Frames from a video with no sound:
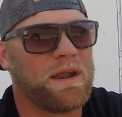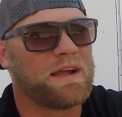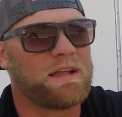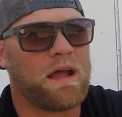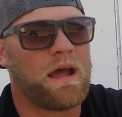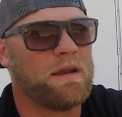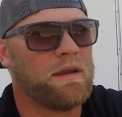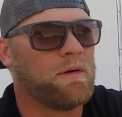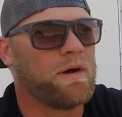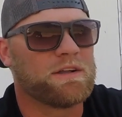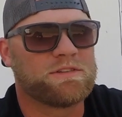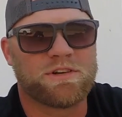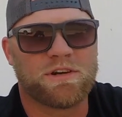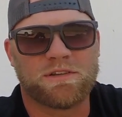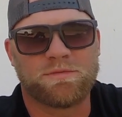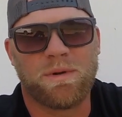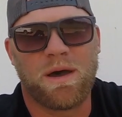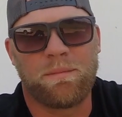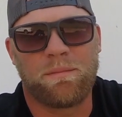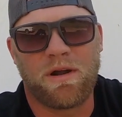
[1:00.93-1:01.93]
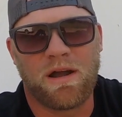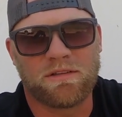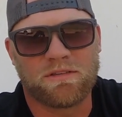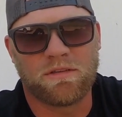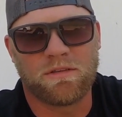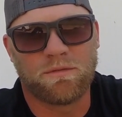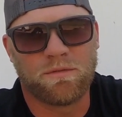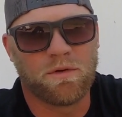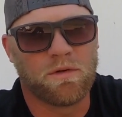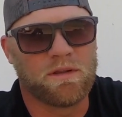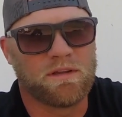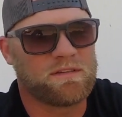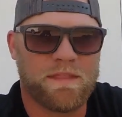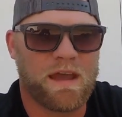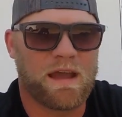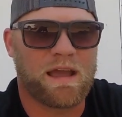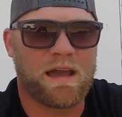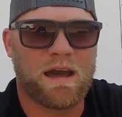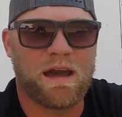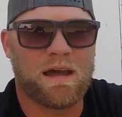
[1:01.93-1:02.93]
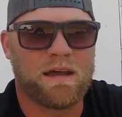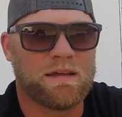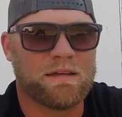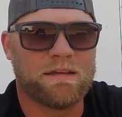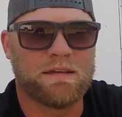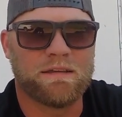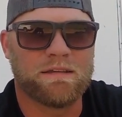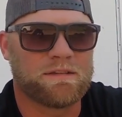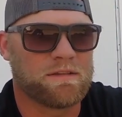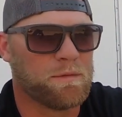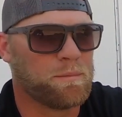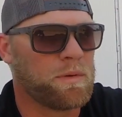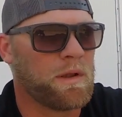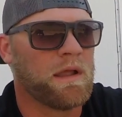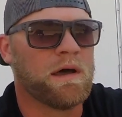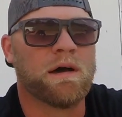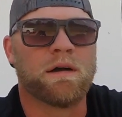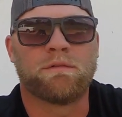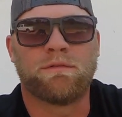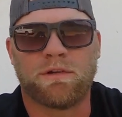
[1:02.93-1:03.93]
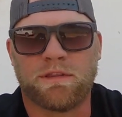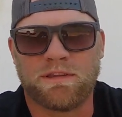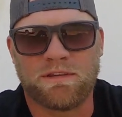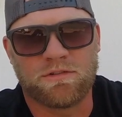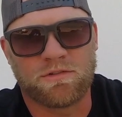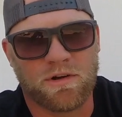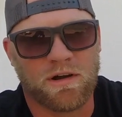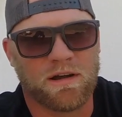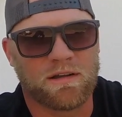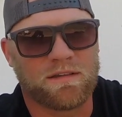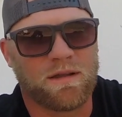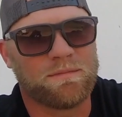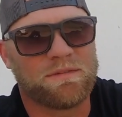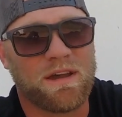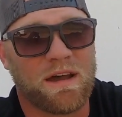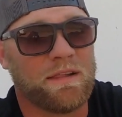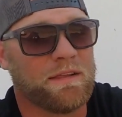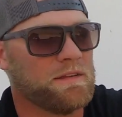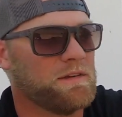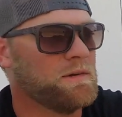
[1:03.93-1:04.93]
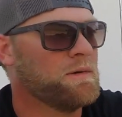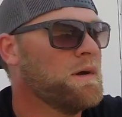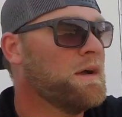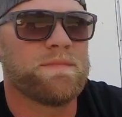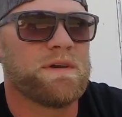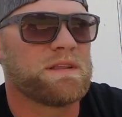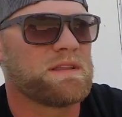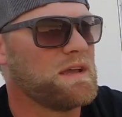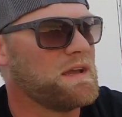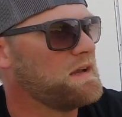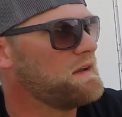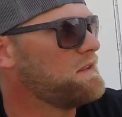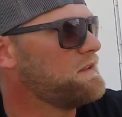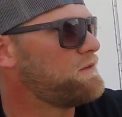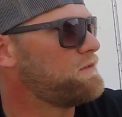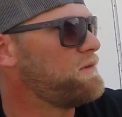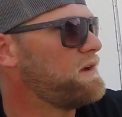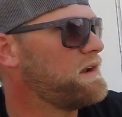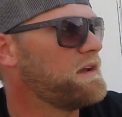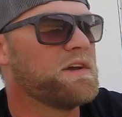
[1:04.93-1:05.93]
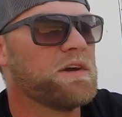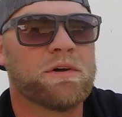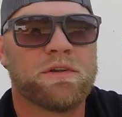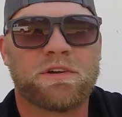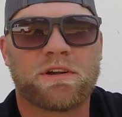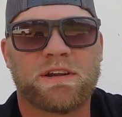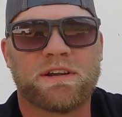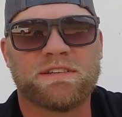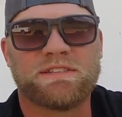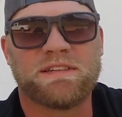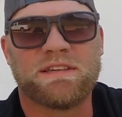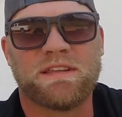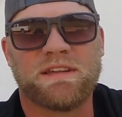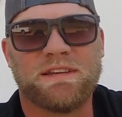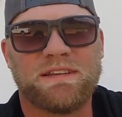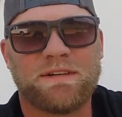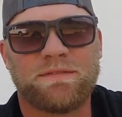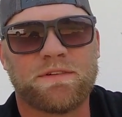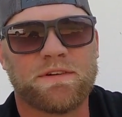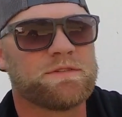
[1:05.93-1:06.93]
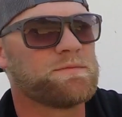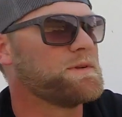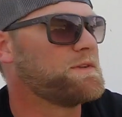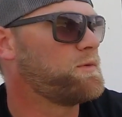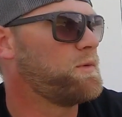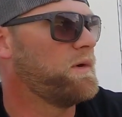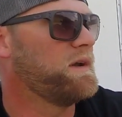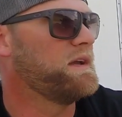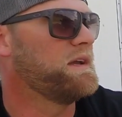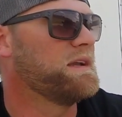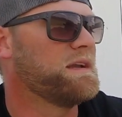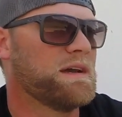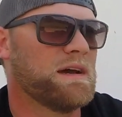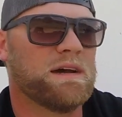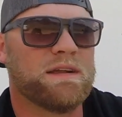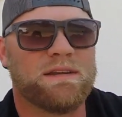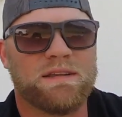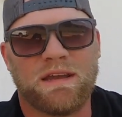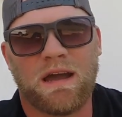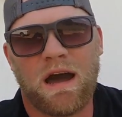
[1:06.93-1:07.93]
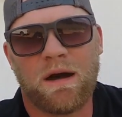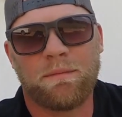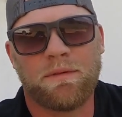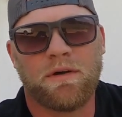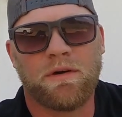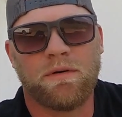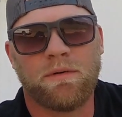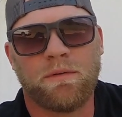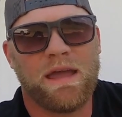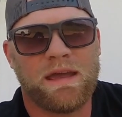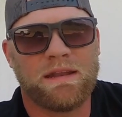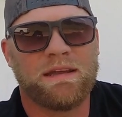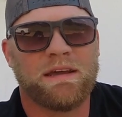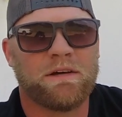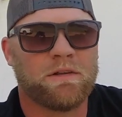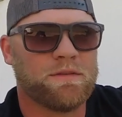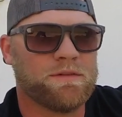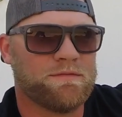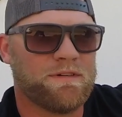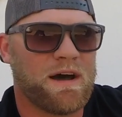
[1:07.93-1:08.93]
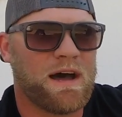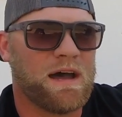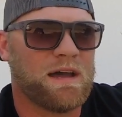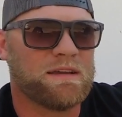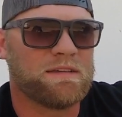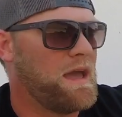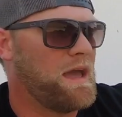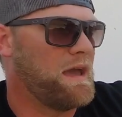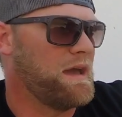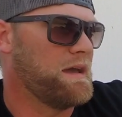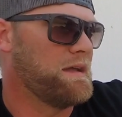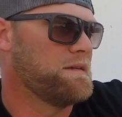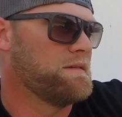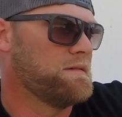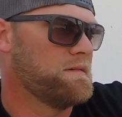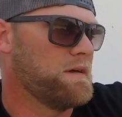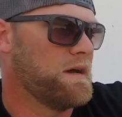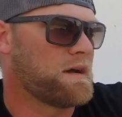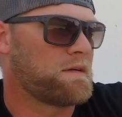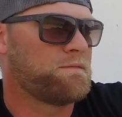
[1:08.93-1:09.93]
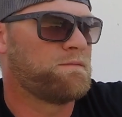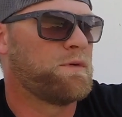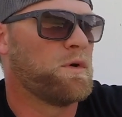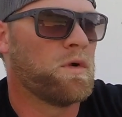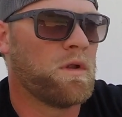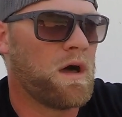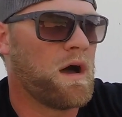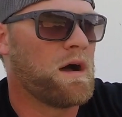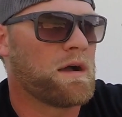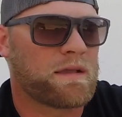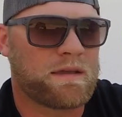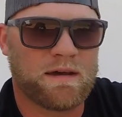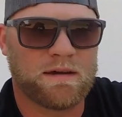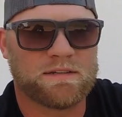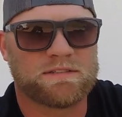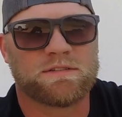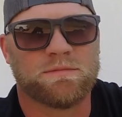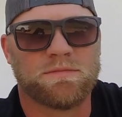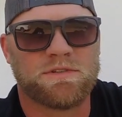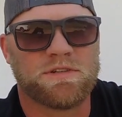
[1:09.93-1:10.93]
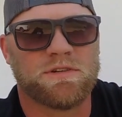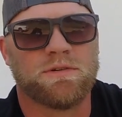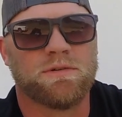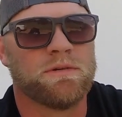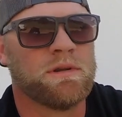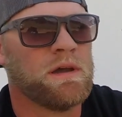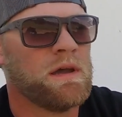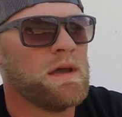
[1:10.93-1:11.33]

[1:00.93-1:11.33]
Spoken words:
I know I trust Matt Brown to the fullest. That guy is the plug for these trucks, I'm telling you. At the end of this video, you're gonna see the difference between a Diablo handheld device and a full-on custom tune.